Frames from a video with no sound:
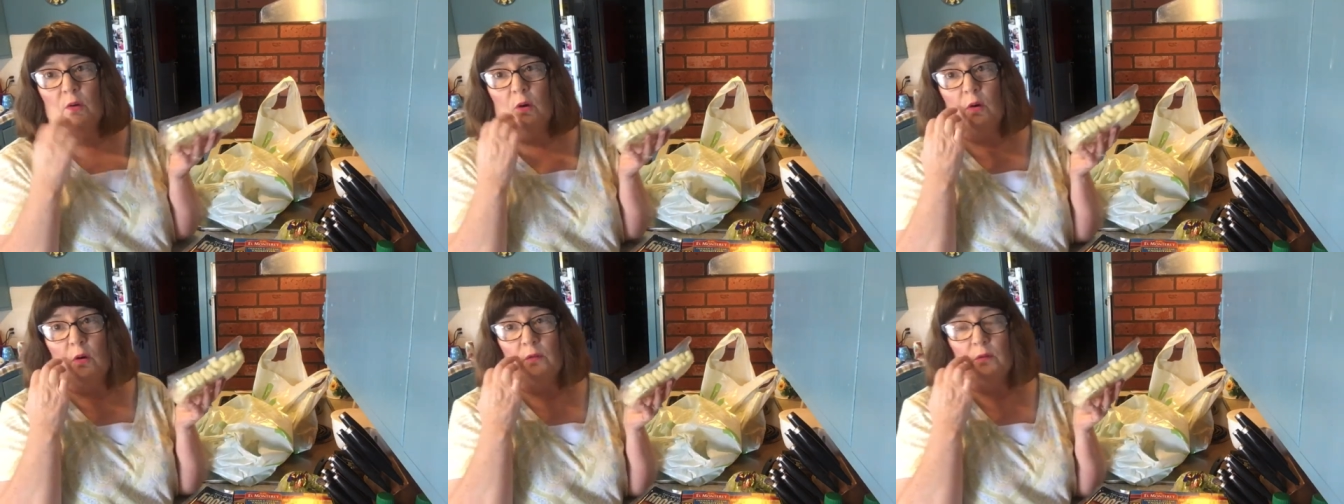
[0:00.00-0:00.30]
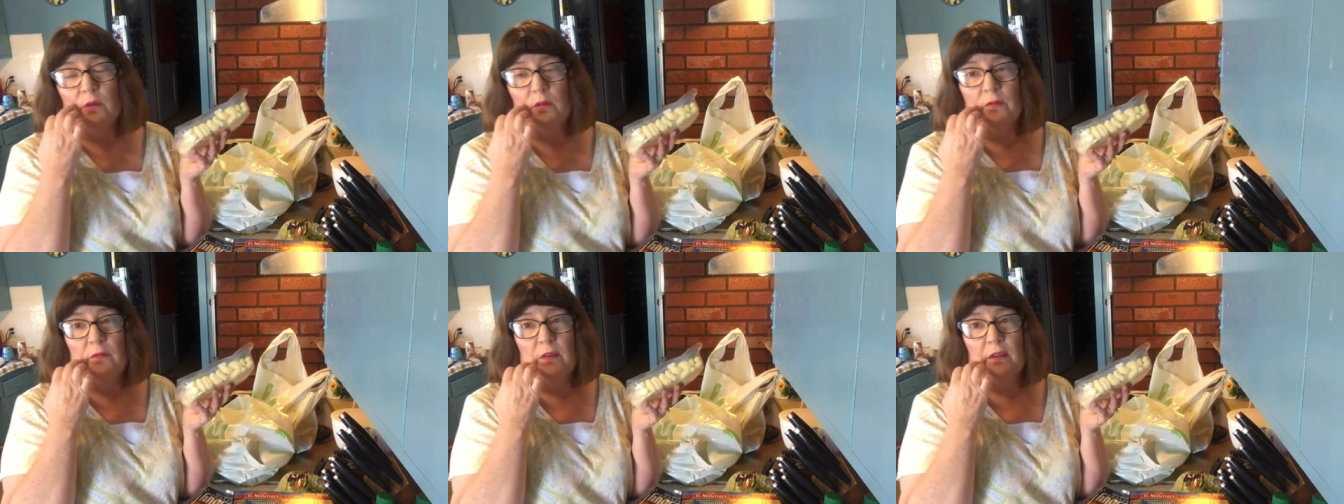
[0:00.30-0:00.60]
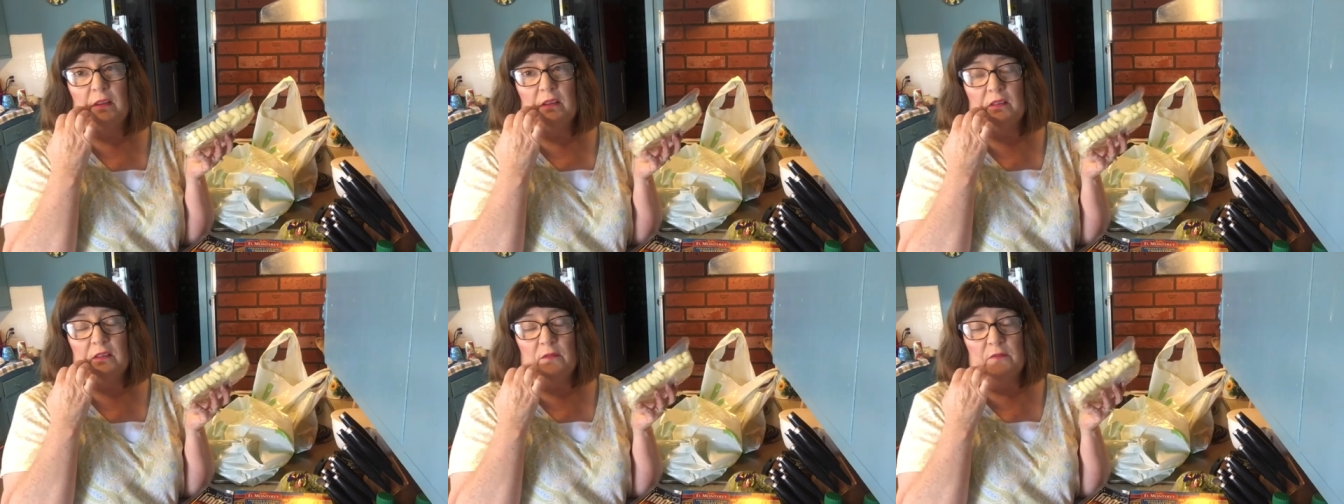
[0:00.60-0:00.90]
Go over and
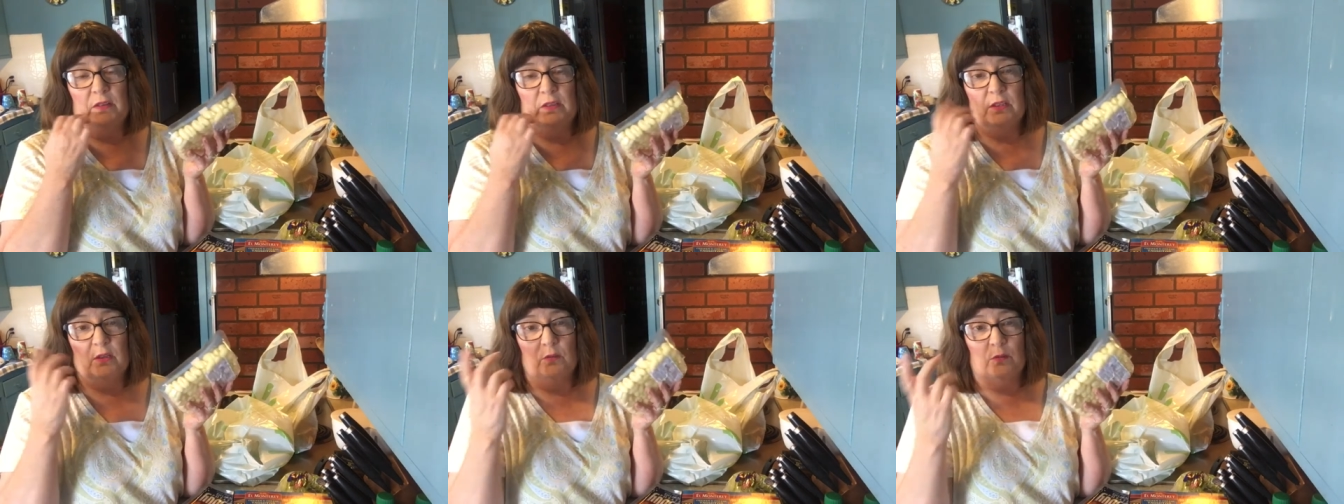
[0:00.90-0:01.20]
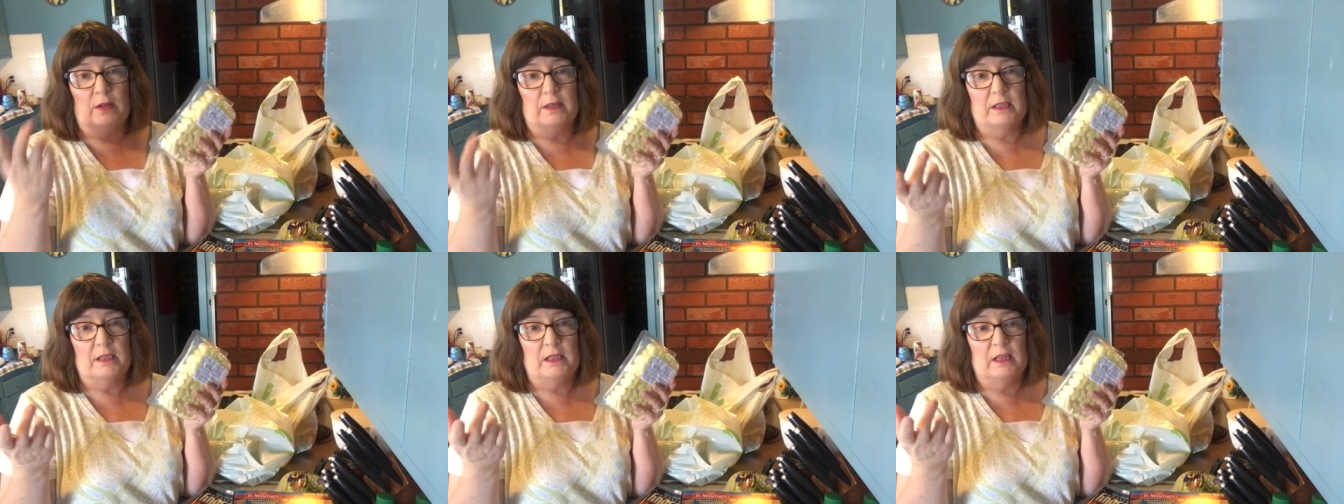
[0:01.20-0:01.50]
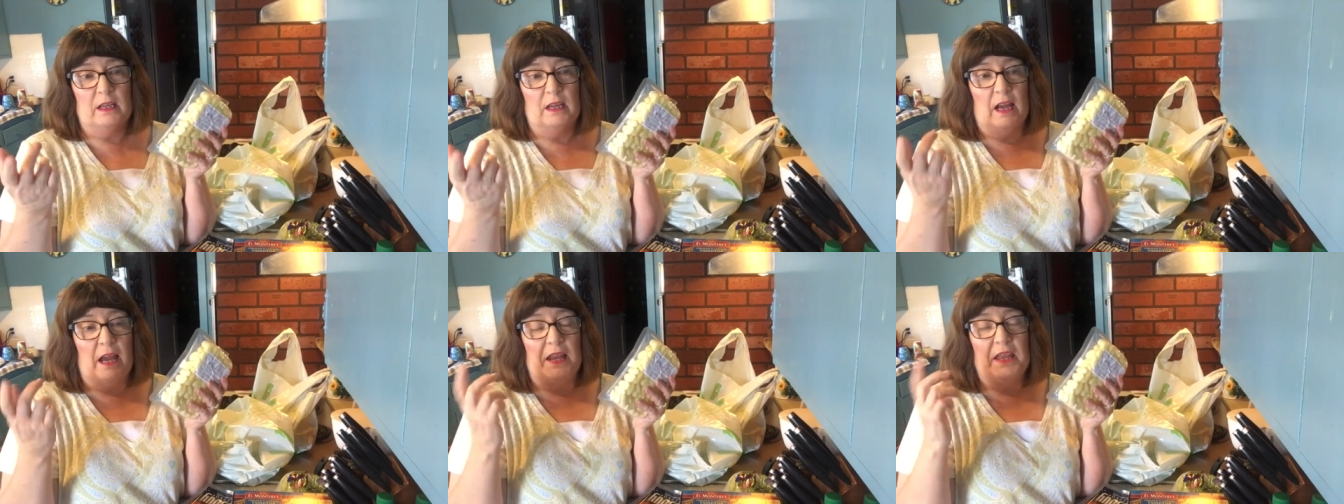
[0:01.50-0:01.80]
visit
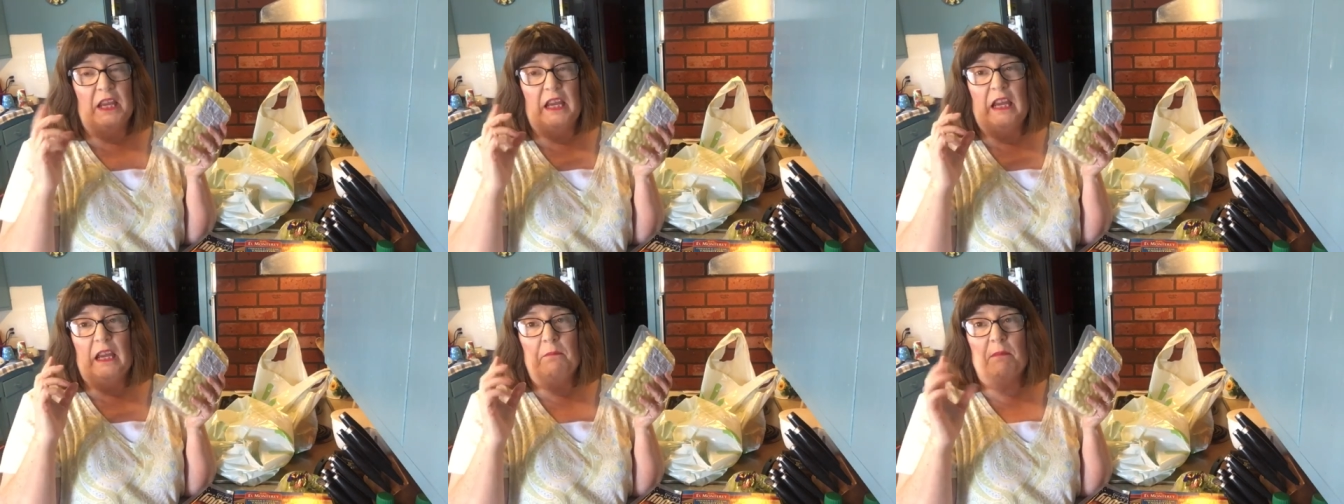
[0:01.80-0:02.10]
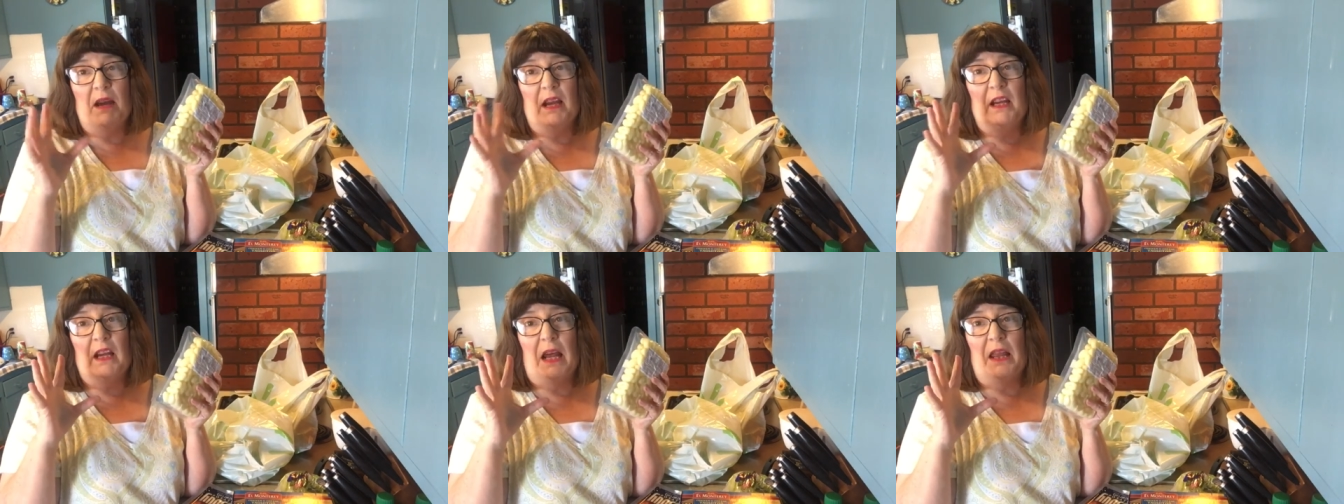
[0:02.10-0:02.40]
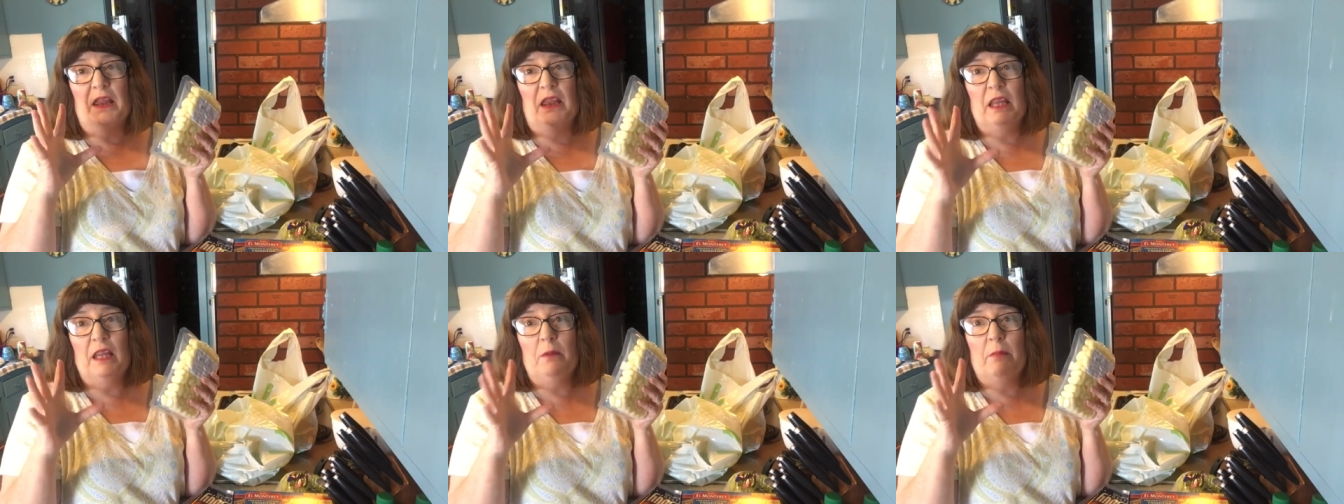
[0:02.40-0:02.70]
Rusty, and he made
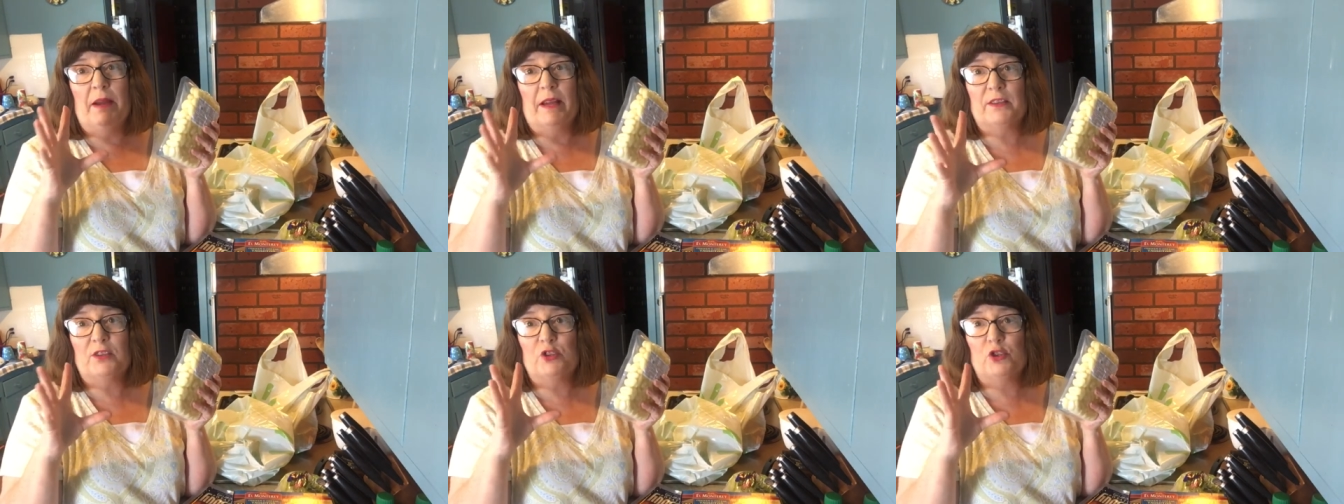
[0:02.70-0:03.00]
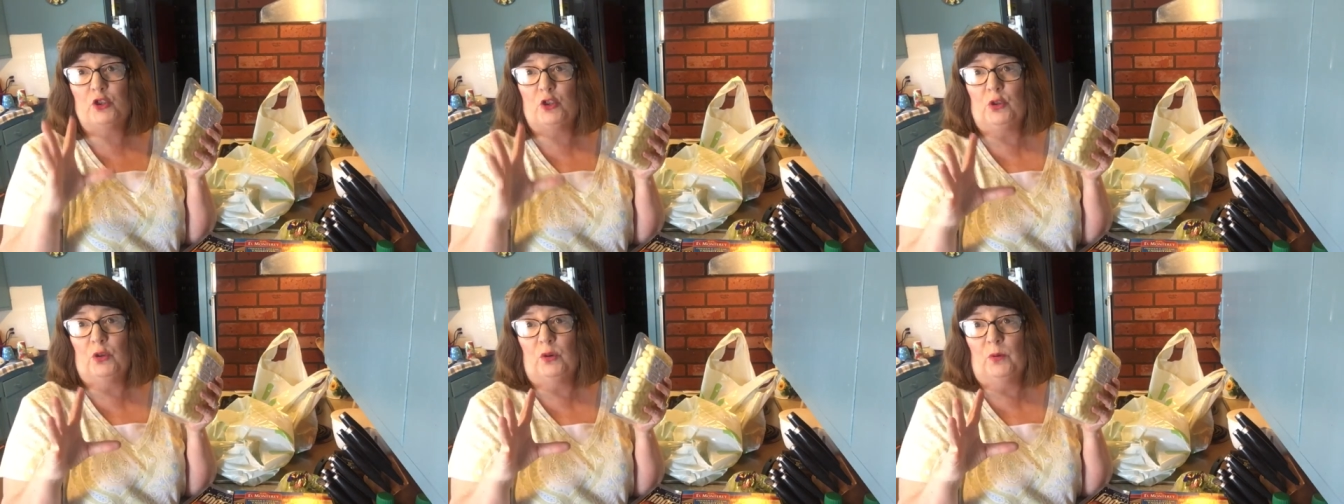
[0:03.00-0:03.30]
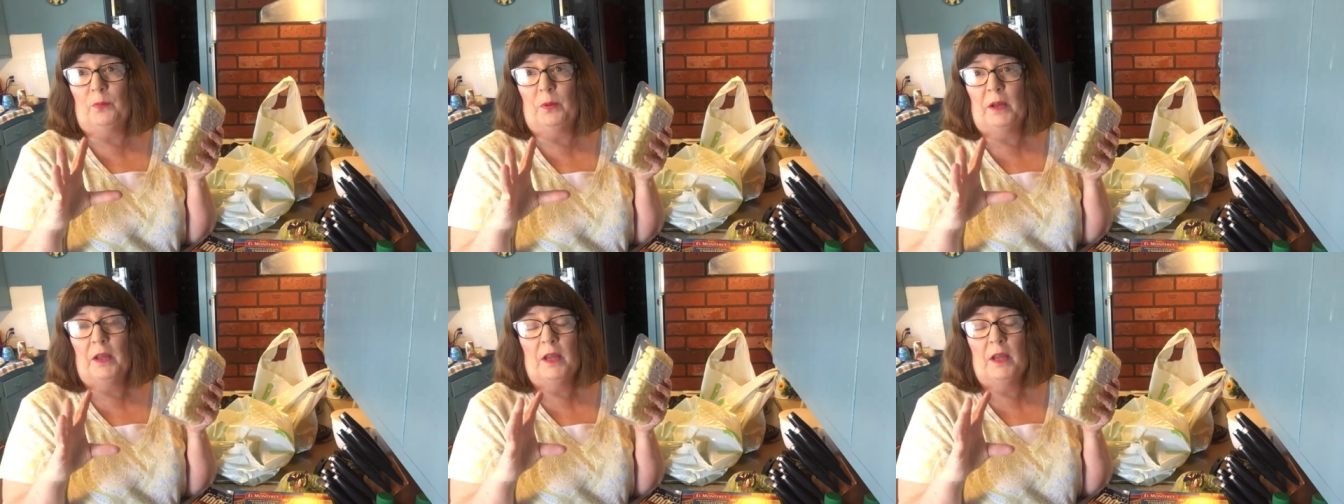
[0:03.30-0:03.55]
the best soup.